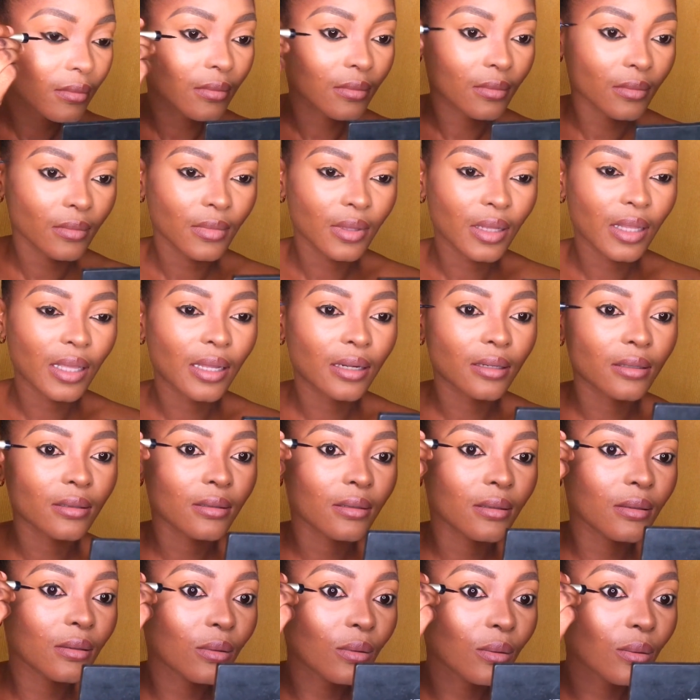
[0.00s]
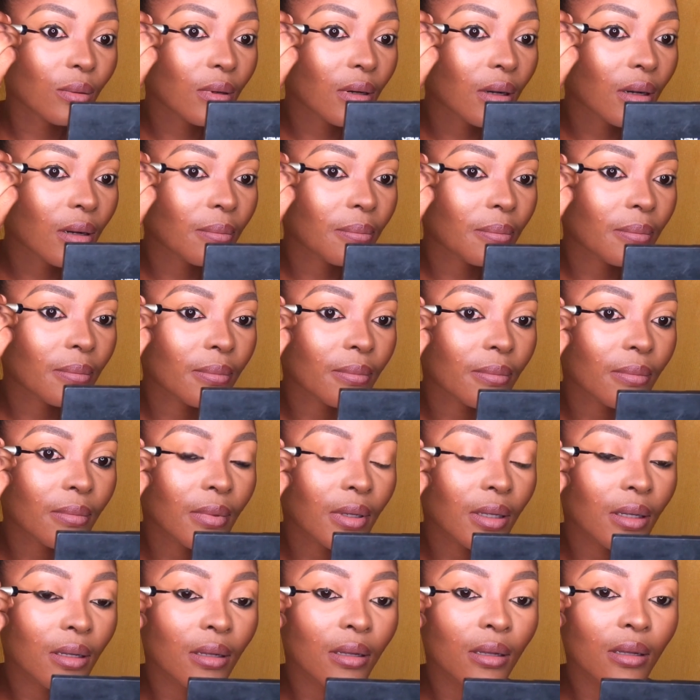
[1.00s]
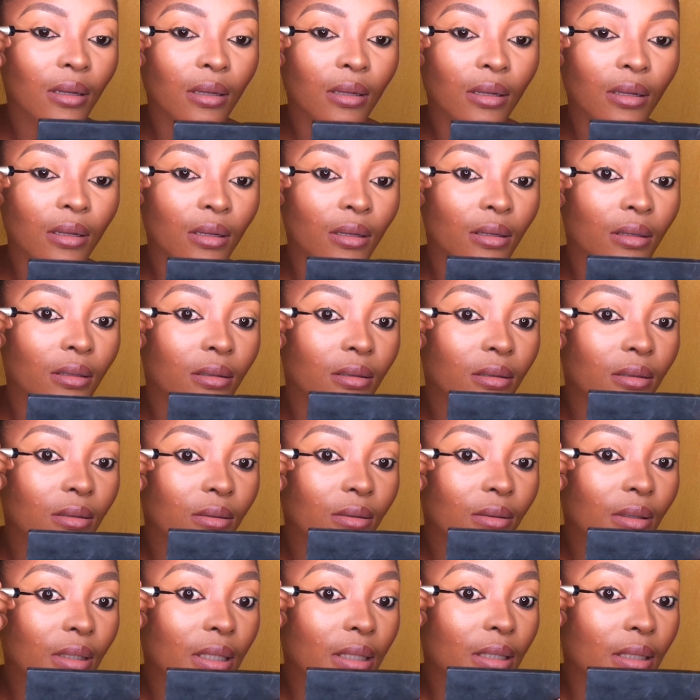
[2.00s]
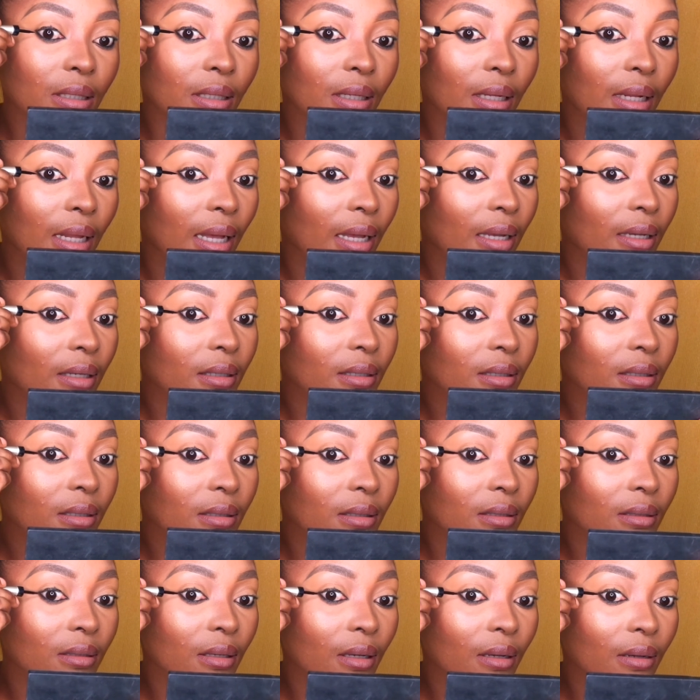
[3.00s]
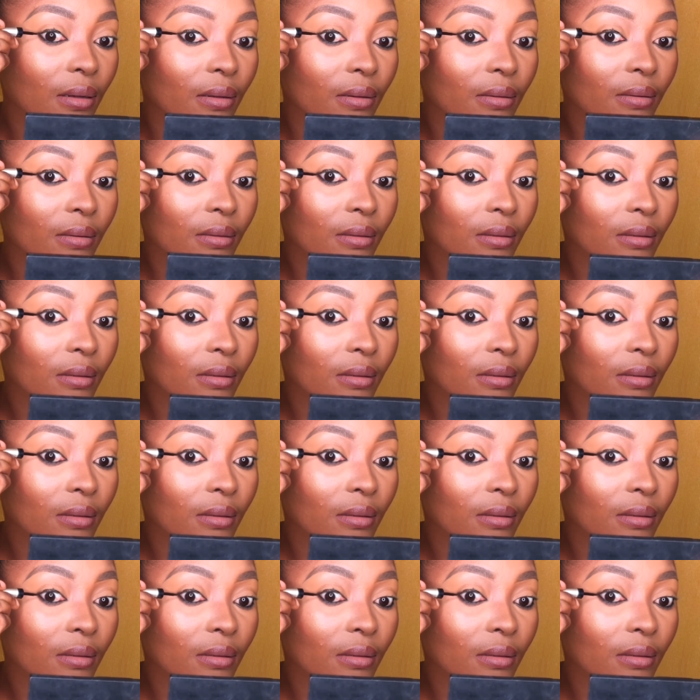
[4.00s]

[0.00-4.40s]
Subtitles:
then look up straight like so.